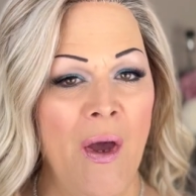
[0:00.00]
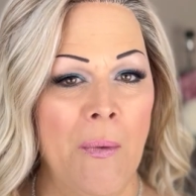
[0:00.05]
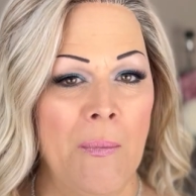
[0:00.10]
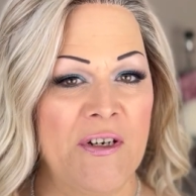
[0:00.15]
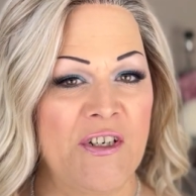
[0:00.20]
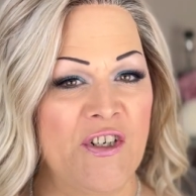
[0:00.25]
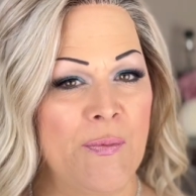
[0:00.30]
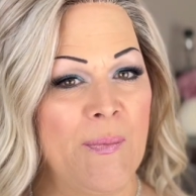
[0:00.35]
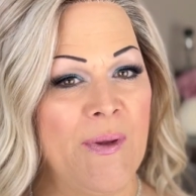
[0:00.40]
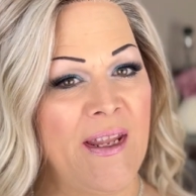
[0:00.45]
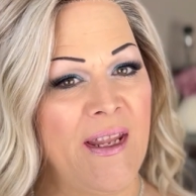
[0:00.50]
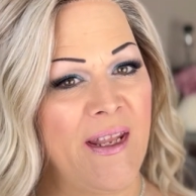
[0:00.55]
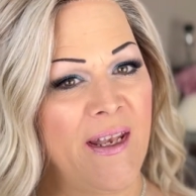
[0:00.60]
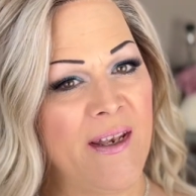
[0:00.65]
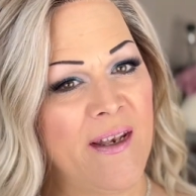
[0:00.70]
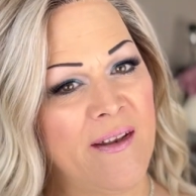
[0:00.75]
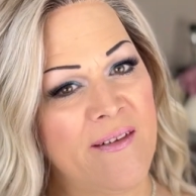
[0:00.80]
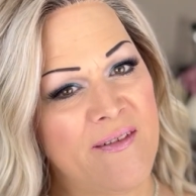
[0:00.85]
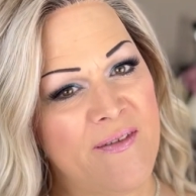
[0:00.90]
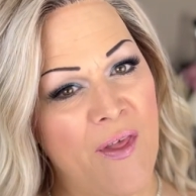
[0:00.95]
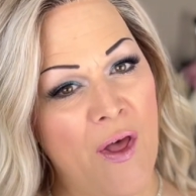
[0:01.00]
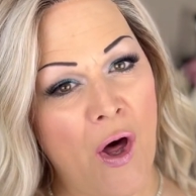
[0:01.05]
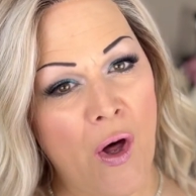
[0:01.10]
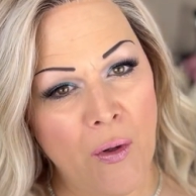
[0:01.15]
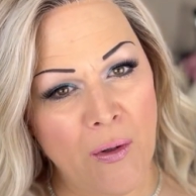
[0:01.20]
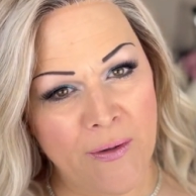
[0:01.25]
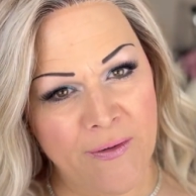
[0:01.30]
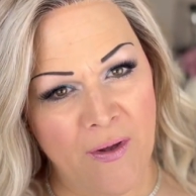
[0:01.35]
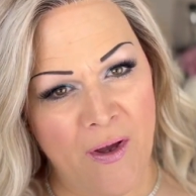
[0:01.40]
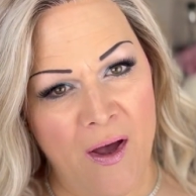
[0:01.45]
which means the
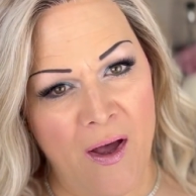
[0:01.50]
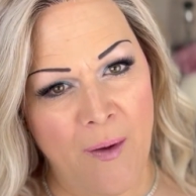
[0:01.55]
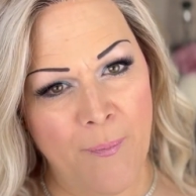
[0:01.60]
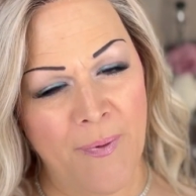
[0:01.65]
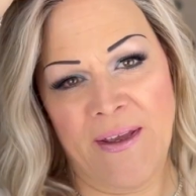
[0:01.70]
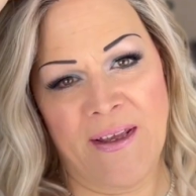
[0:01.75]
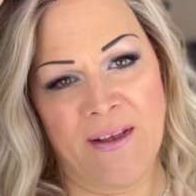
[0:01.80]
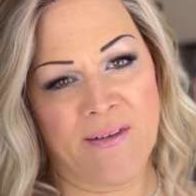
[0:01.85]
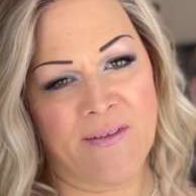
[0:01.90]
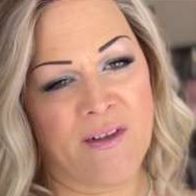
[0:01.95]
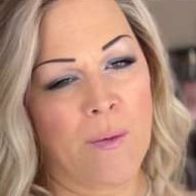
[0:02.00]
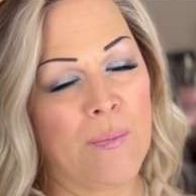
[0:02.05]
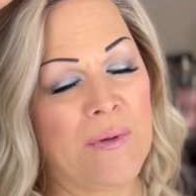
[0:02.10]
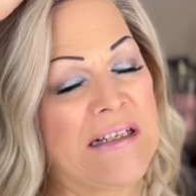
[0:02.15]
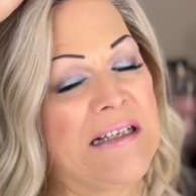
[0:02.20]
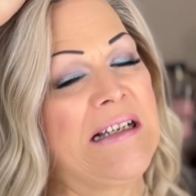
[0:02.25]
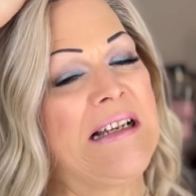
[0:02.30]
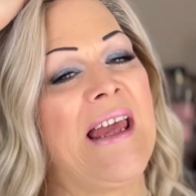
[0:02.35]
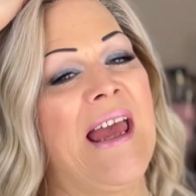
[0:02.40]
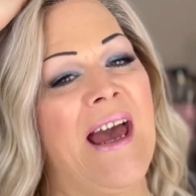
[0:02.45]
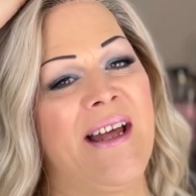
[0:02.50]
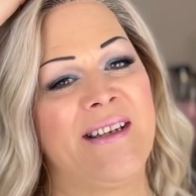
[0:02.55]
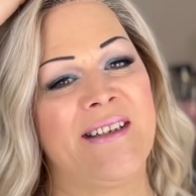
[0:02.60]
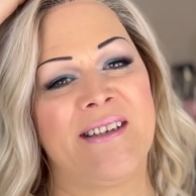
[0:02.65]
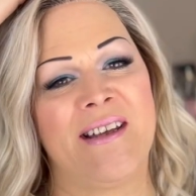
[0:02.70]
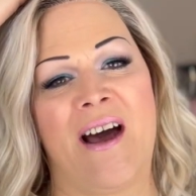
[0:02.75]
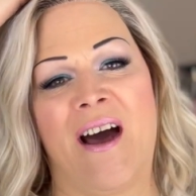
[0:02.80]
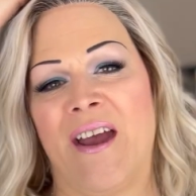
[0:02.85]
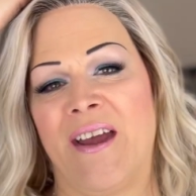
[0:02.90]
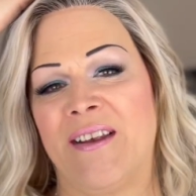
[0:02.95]
whole top is completely
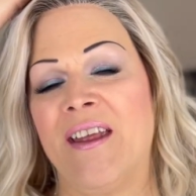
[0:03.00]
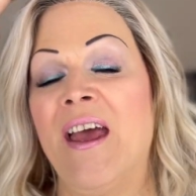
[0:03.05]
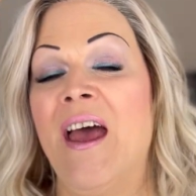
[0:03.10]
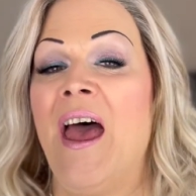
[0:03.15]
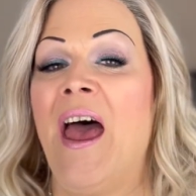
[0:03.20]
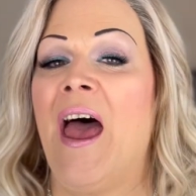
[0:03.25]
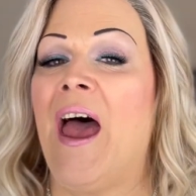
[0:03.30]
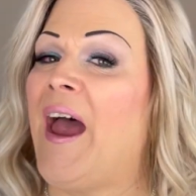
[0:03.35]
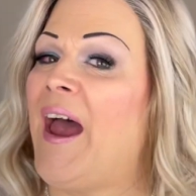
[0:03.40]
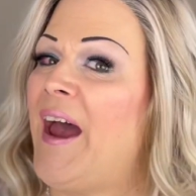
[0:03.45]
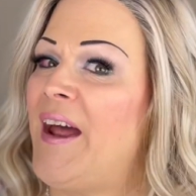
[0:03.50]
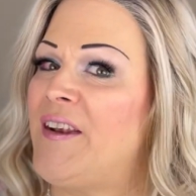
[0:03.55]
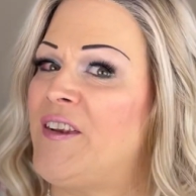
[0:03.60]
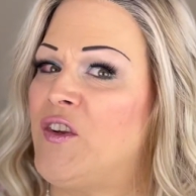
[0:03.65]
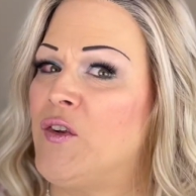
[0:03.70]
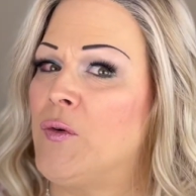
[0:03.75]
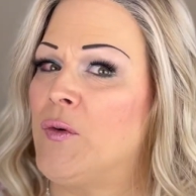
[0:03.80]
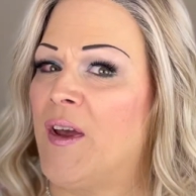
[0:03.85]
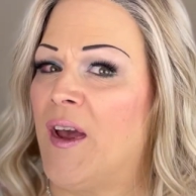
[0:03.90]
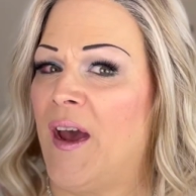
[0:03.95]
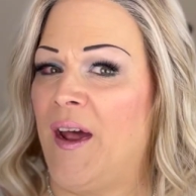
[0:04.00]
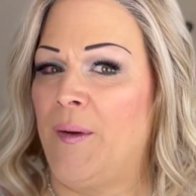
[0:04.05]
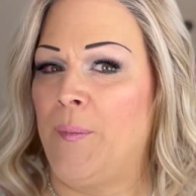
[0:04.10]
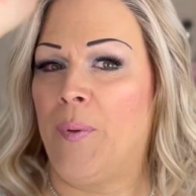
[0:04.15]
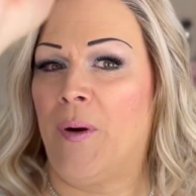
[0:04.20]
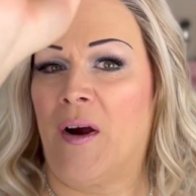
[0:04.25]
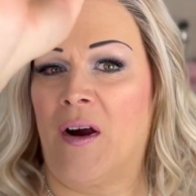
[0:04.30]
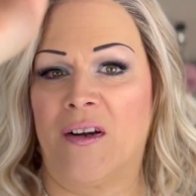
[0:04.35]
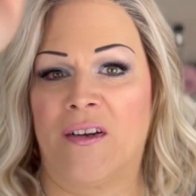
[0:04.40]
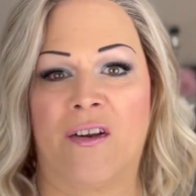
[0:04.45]
hand-tied and you can
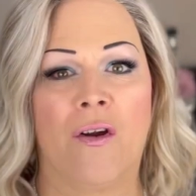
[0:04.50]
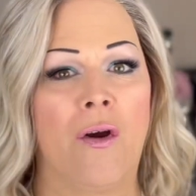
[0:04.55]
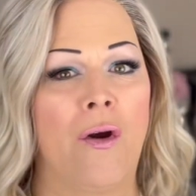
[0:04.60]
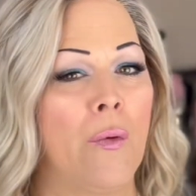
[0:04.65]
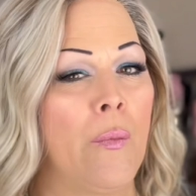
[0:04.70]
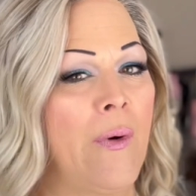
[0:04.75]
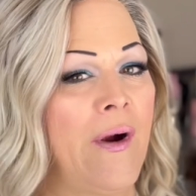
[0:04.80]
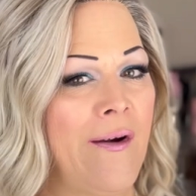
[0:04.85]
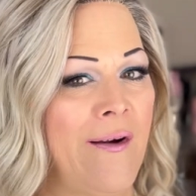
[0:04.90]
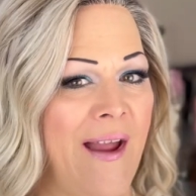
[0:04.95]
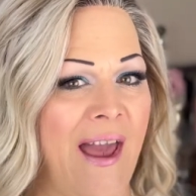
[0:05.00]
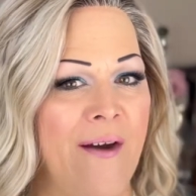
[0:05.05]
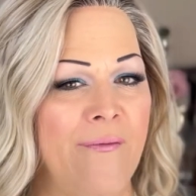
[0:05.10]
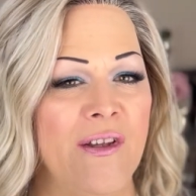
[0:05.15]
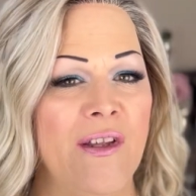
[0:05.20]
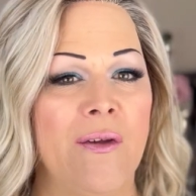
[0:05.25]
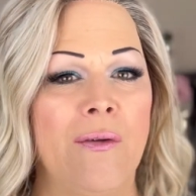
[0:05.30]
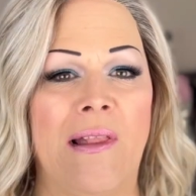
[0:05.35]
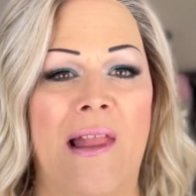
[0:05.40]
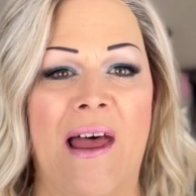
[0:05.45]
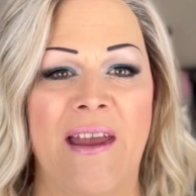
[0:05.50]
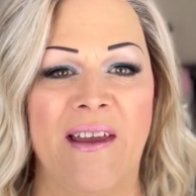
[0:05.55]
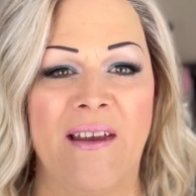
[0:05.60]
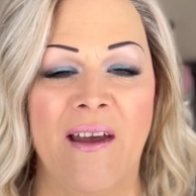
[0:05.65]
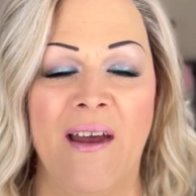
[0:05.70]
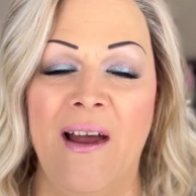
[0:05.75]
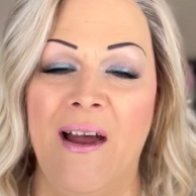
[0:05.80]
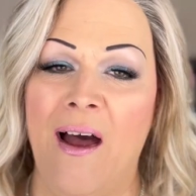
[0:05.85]
part her wherever you like,